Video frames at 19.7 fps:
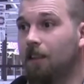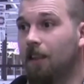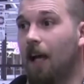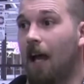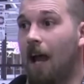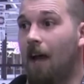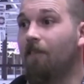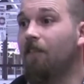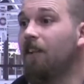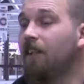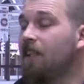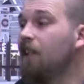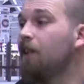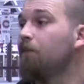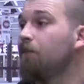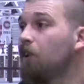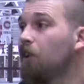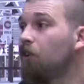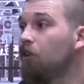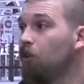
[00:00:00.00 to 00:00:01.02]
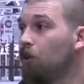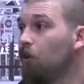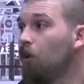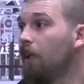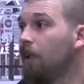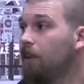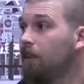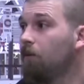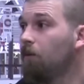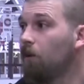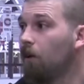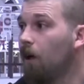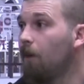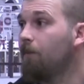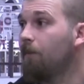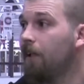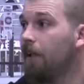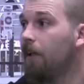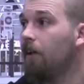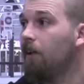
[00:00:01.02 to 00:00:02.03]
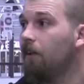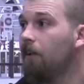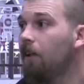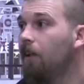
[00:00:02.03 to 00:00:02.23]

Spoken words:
I have the team to do it. We're up there.